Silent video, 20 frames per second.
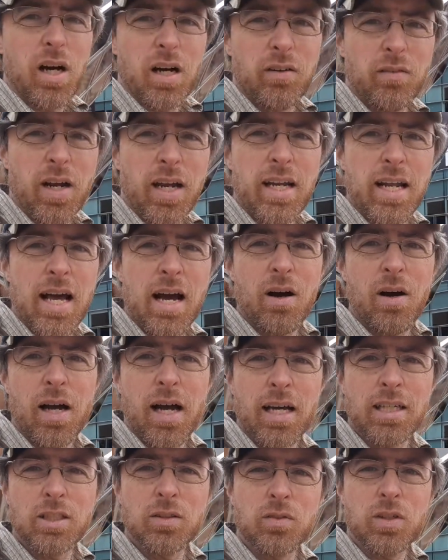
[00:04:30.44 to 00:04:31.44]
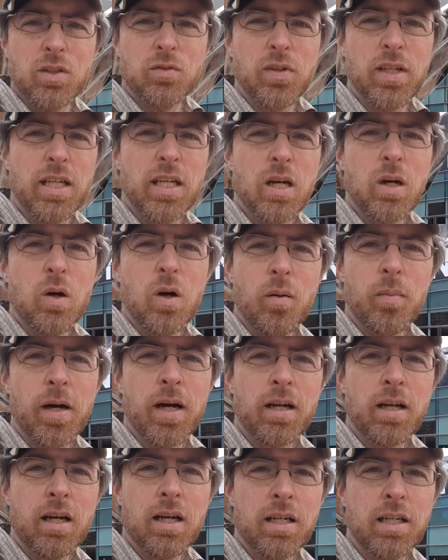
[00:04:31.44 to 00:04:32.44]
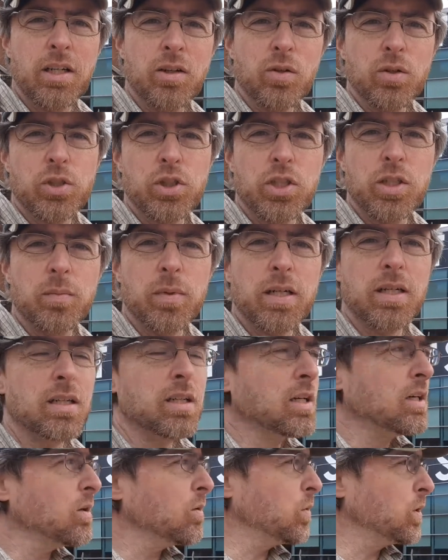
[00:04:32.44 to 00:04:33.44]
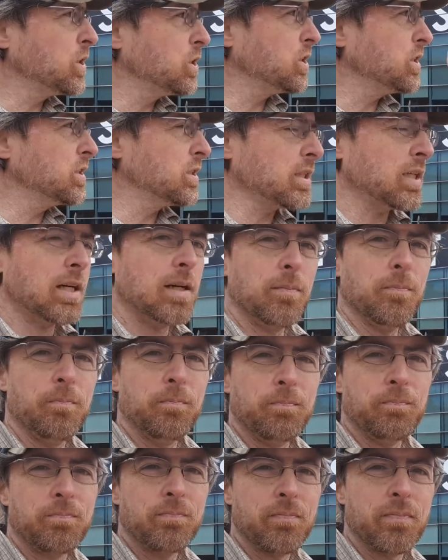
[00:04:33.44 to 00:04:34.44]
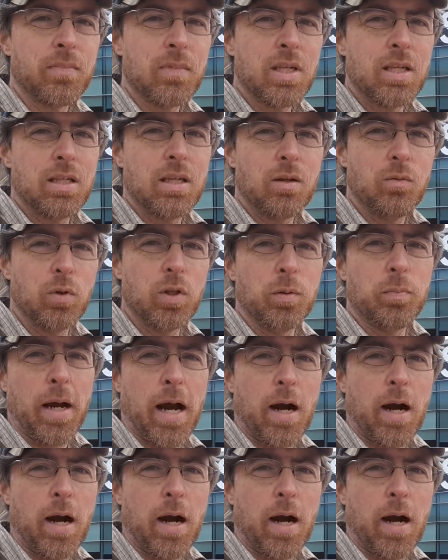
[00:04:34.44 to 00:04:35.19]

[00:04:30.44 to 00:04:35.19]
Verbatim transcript: on right now as of this video, about Hiroshima, which is really